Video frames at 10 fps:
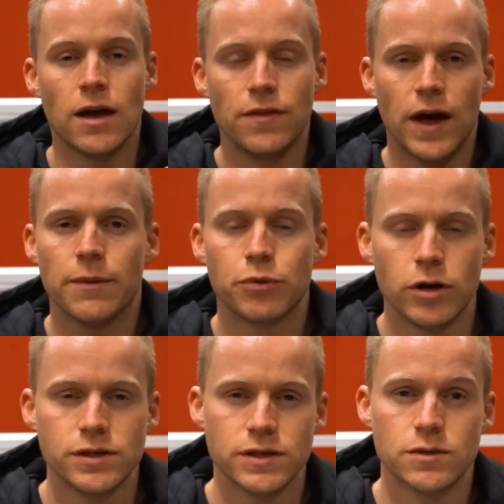That
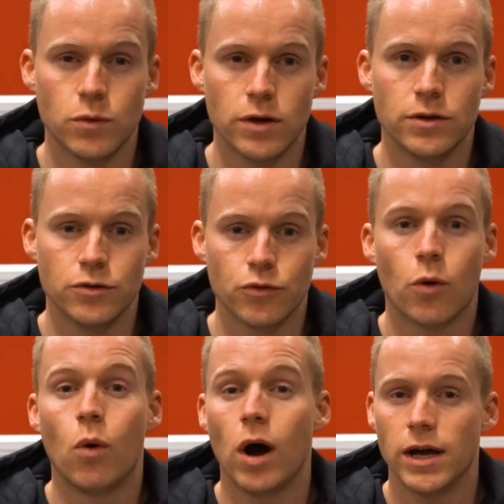process is what you
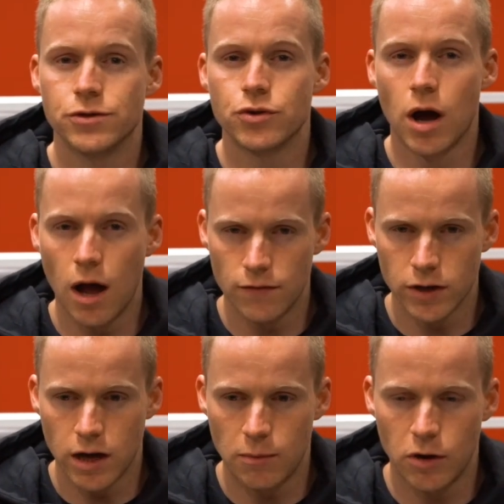require to cover
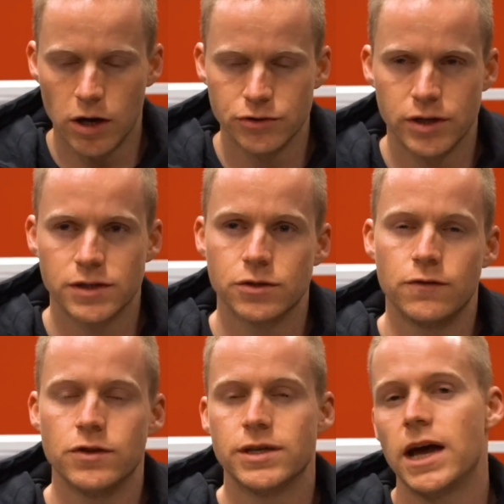carbohydrates. So
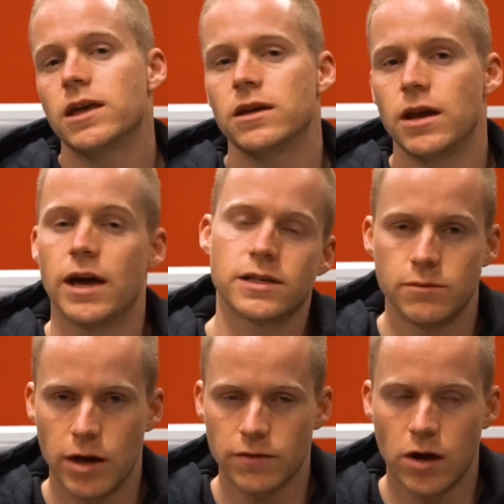if you take in X
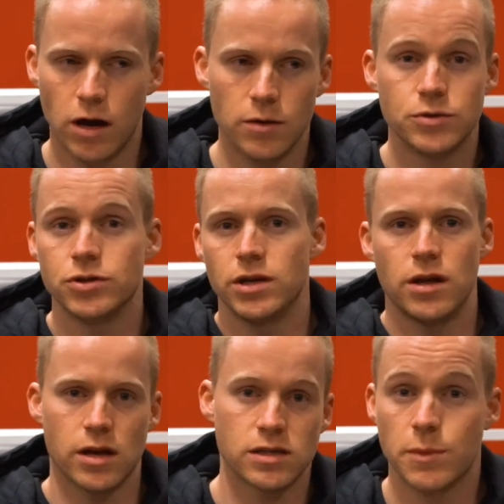amount of carbs, you
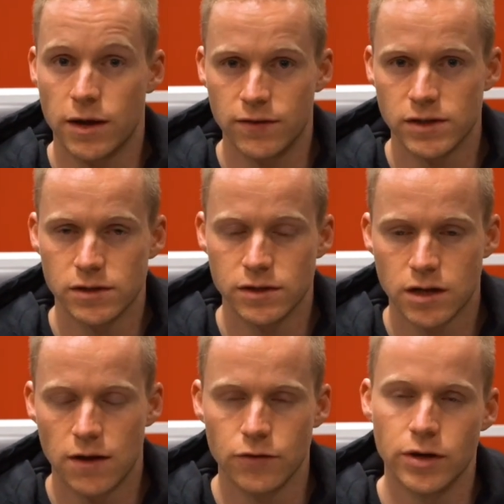need X amount of insulin to
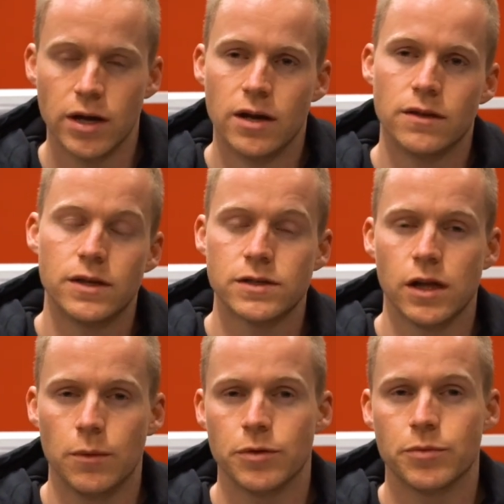cover it. This will
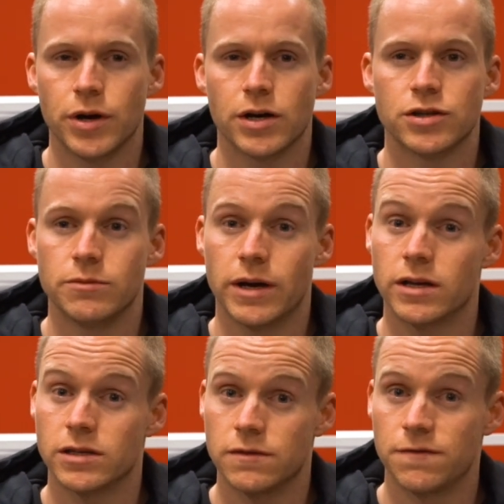help with the production and make
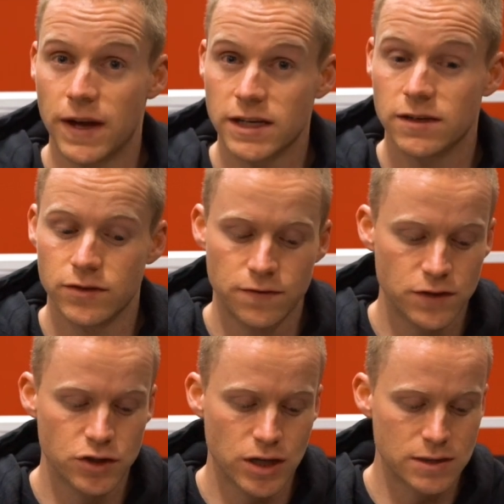it as effective and
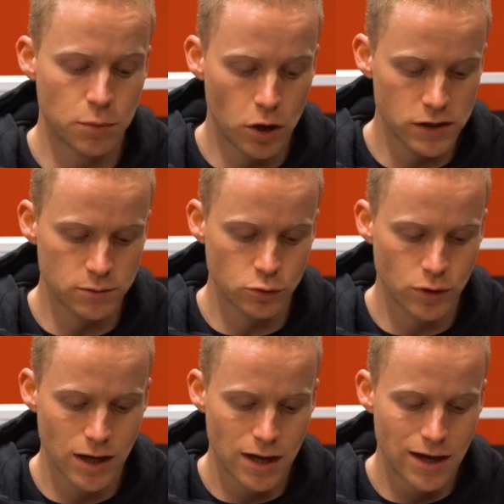efficient as possible.
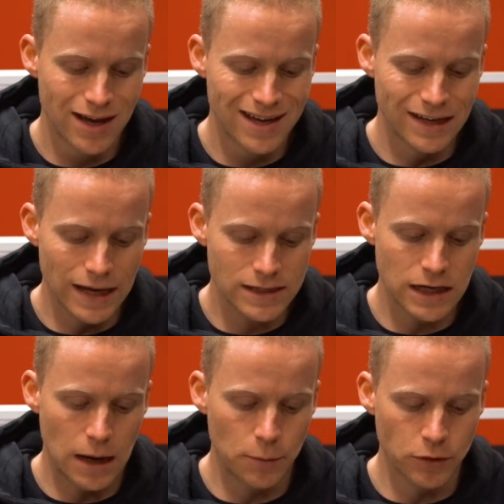Next
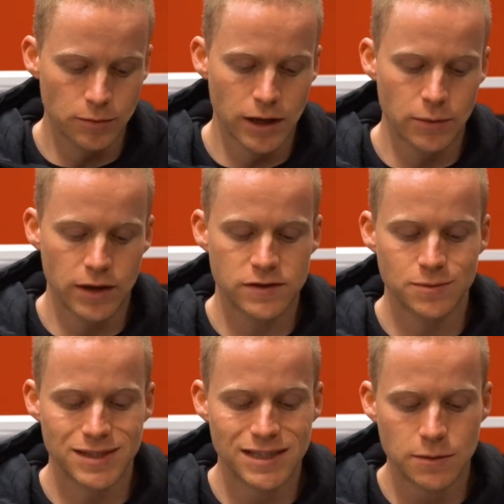up on the blend, we have
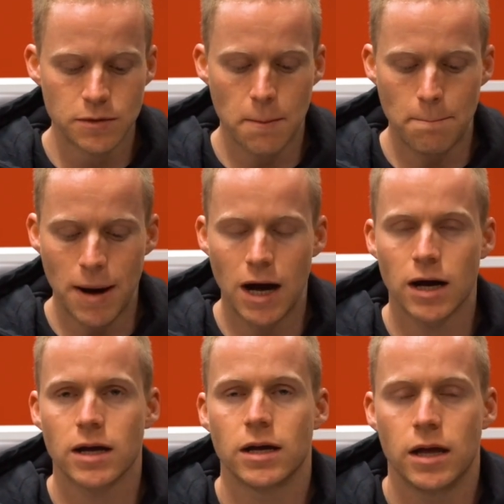some cinnamon
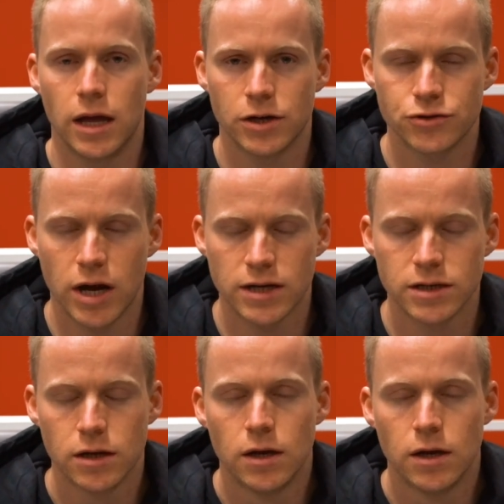bark extract.